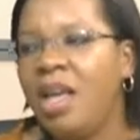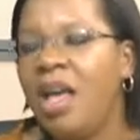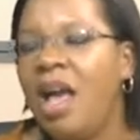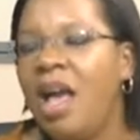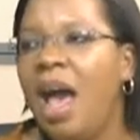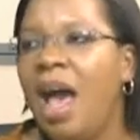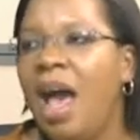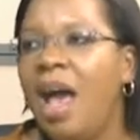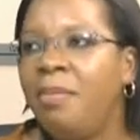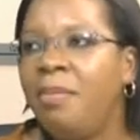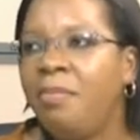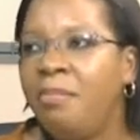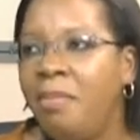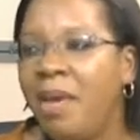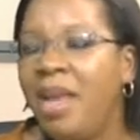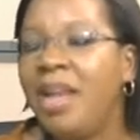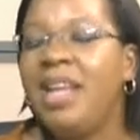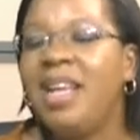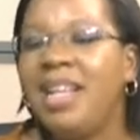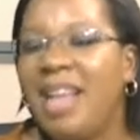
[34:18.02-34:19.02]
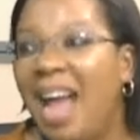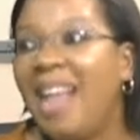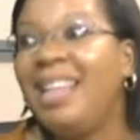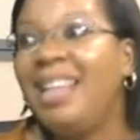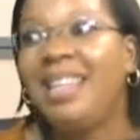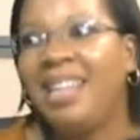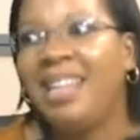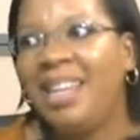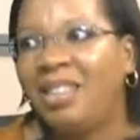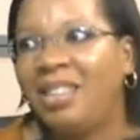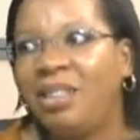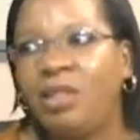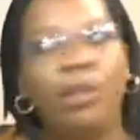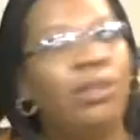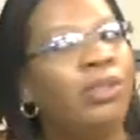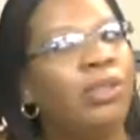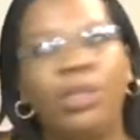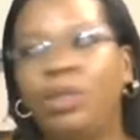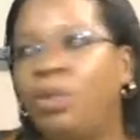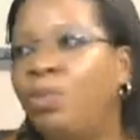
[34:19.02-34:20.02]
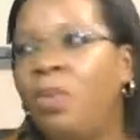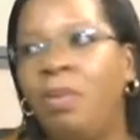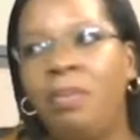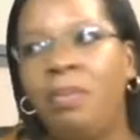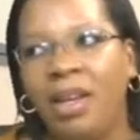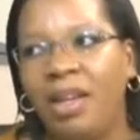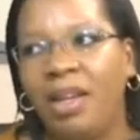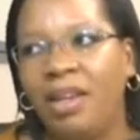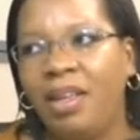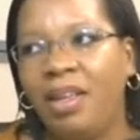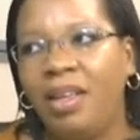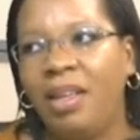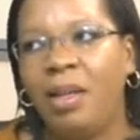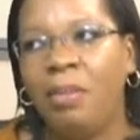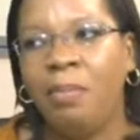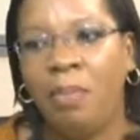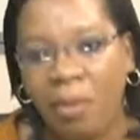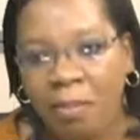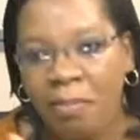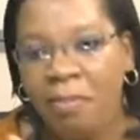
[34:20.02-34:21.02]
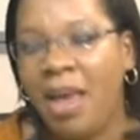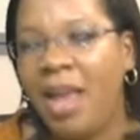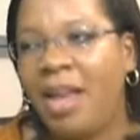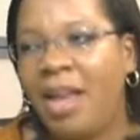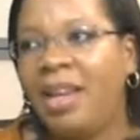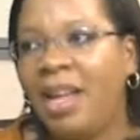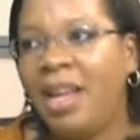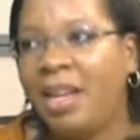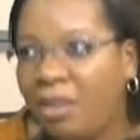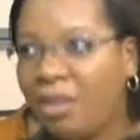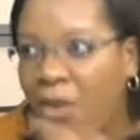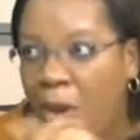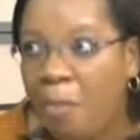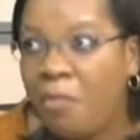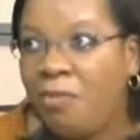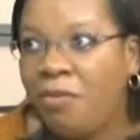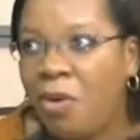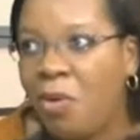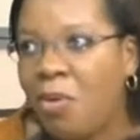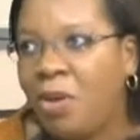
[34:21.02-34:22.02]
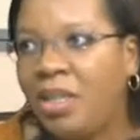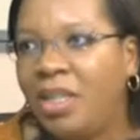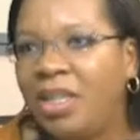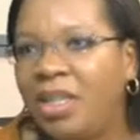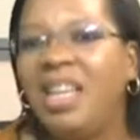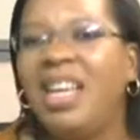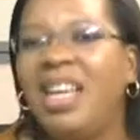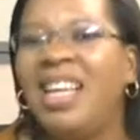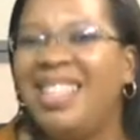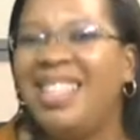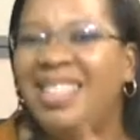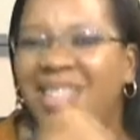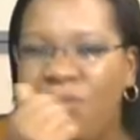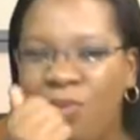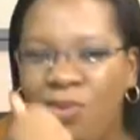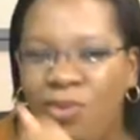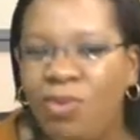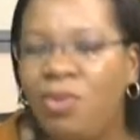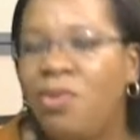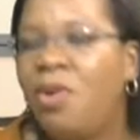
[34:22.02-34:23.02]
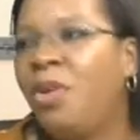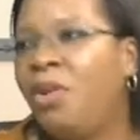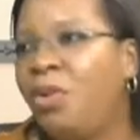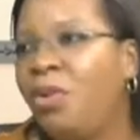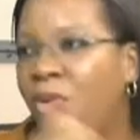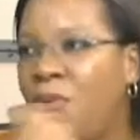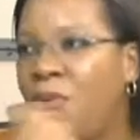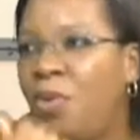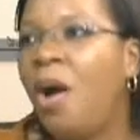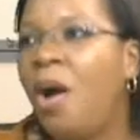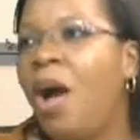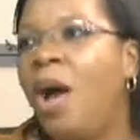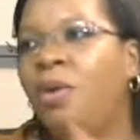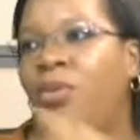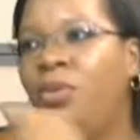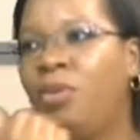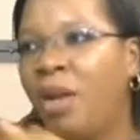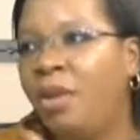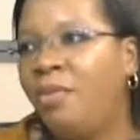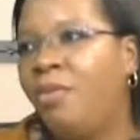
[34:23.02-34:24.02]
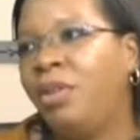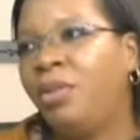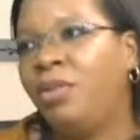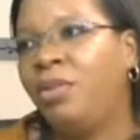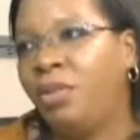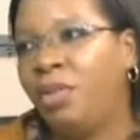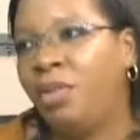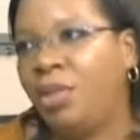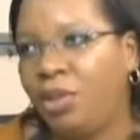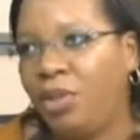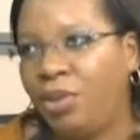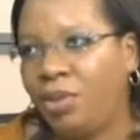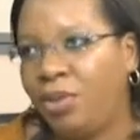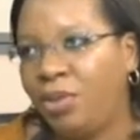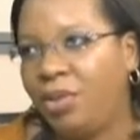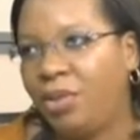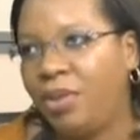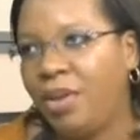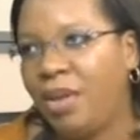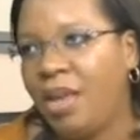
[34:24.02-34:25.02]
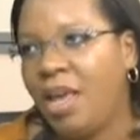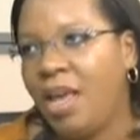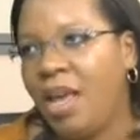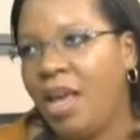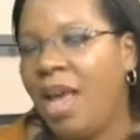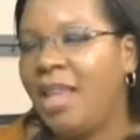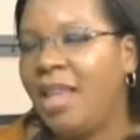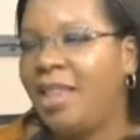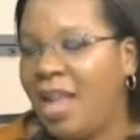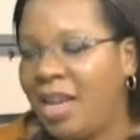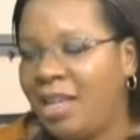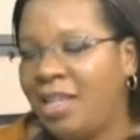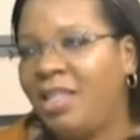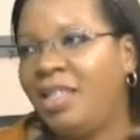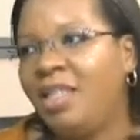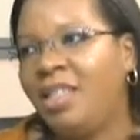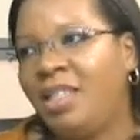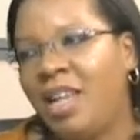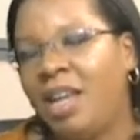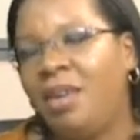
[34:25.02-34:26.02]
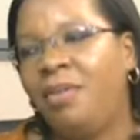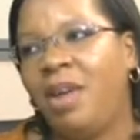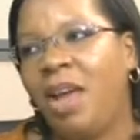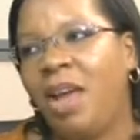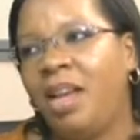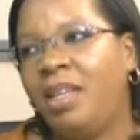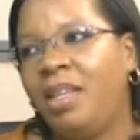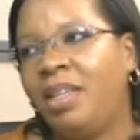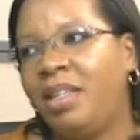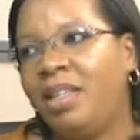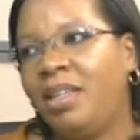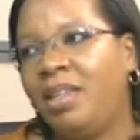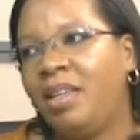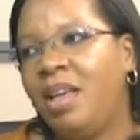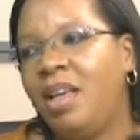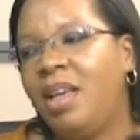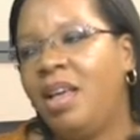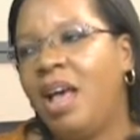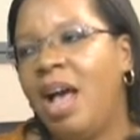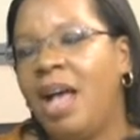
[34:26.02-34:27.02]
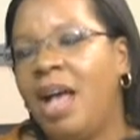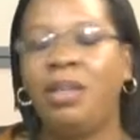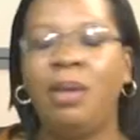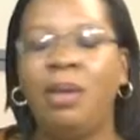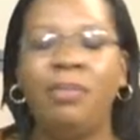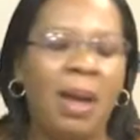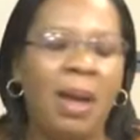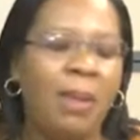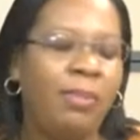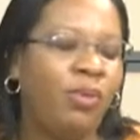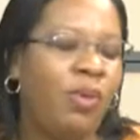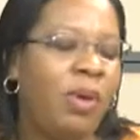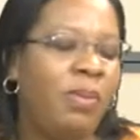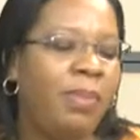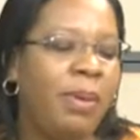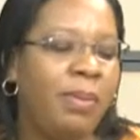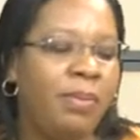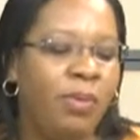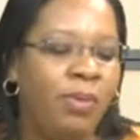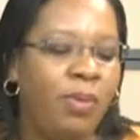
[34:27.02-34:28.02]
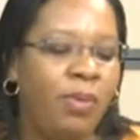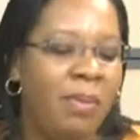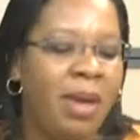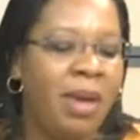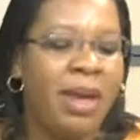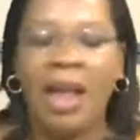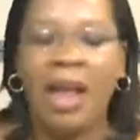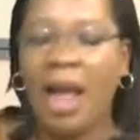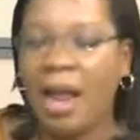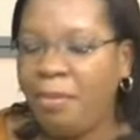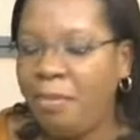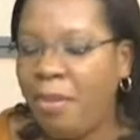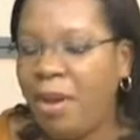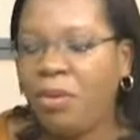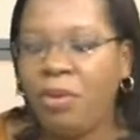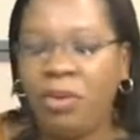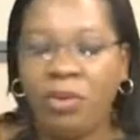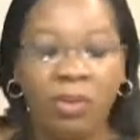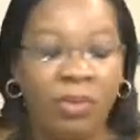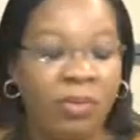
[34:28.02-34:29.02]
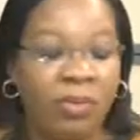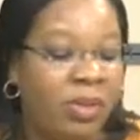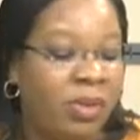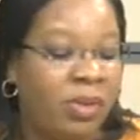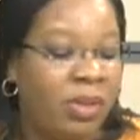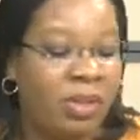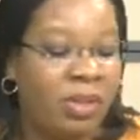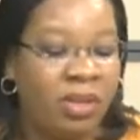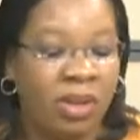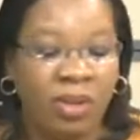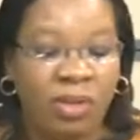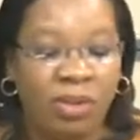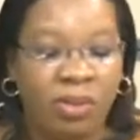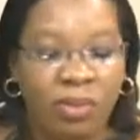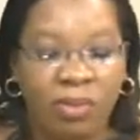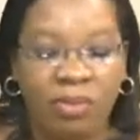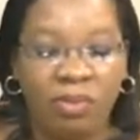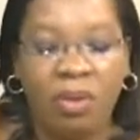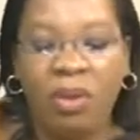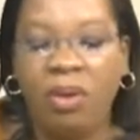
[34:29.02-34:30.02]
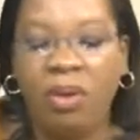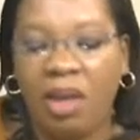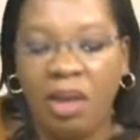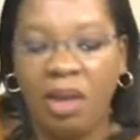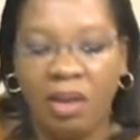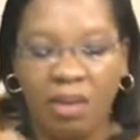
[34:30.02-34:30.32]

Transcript: And many candidates, not just women, but men that come forward, do not know how to address those issues. Right. Hmm. And that is a sad reality. And sometimes when people, women and men go to vote, it's just to, okay,